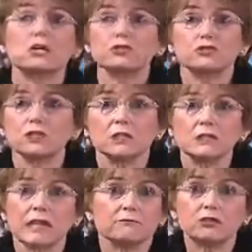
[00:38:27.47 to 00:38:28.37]
She
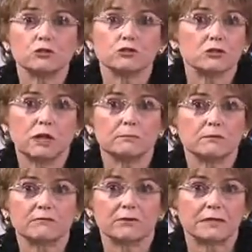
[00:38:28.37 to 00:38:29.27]
didn't have to go
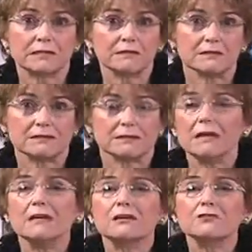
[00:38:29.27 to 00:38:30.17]
shopping for anything.
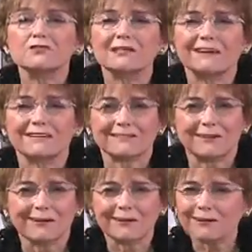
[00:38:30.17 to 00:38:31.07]
She had
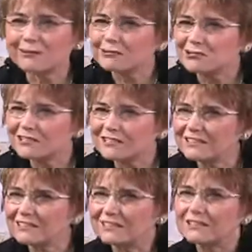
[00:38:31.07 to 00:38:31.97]
all she
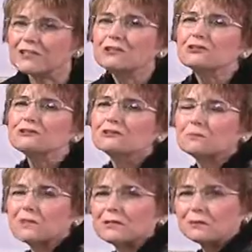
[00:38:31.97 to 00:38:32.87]
needed to
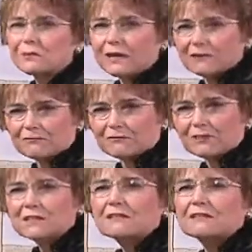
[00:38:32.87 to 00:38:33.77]
be the wife
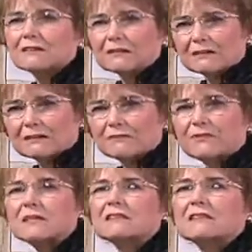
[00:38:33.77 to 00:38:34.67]

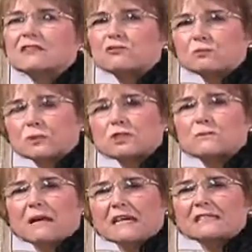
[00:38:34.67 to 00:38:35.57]
of this rich
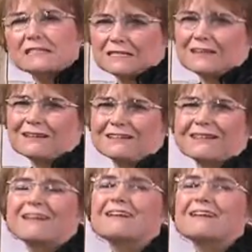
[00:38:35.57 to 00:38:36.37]
man's son,